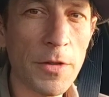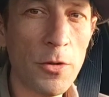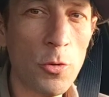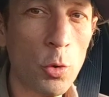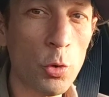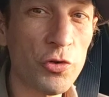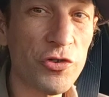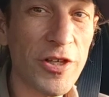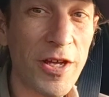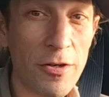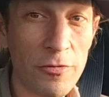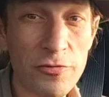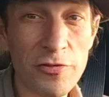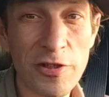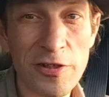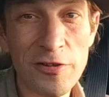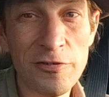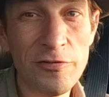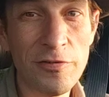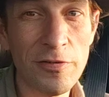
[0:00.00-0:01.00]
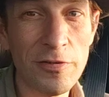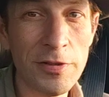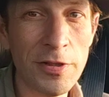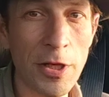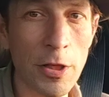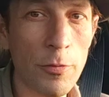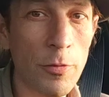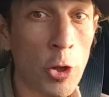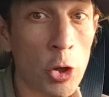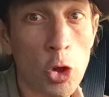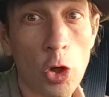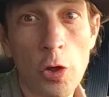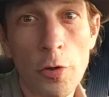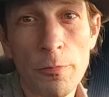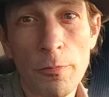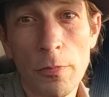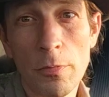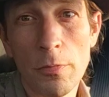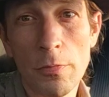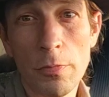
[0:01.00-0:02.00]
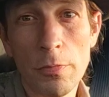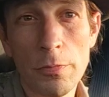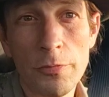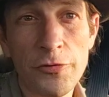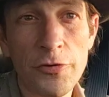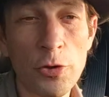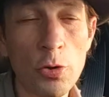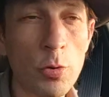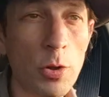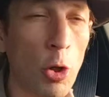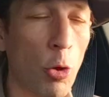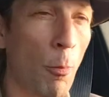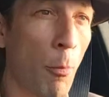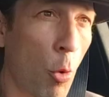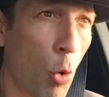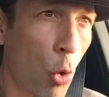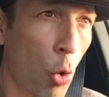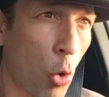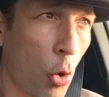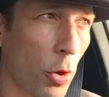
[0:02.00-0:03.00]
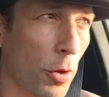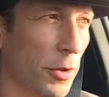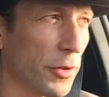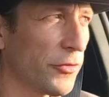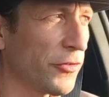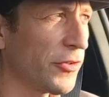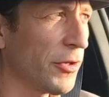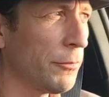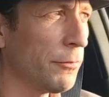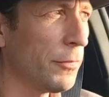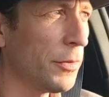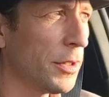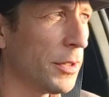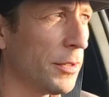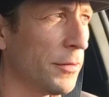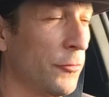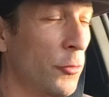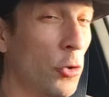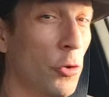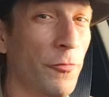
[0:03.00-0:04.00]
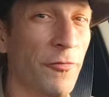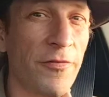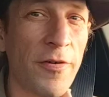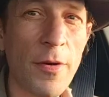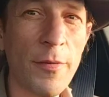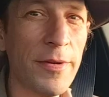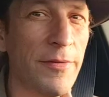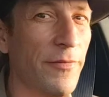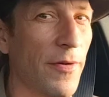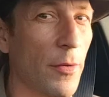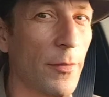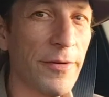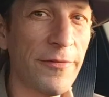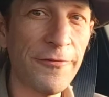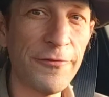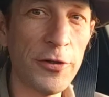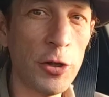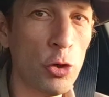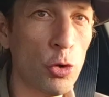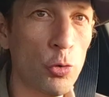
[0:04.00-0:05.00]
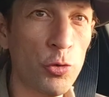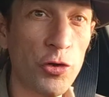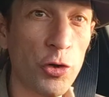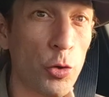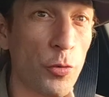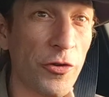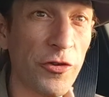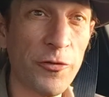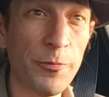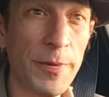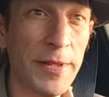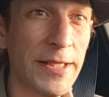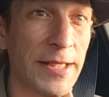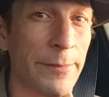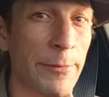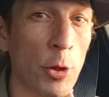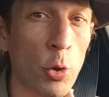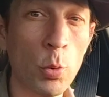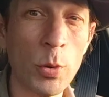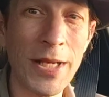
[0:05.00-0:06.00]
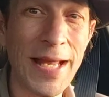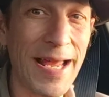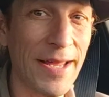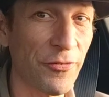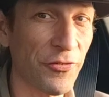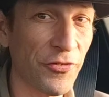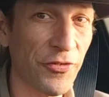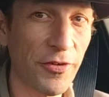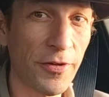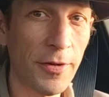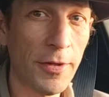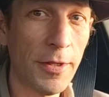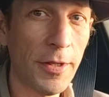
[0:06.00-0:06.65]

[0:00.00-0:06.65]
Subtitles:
or a lot do a lot more. Some very, very few do the speed limit or less.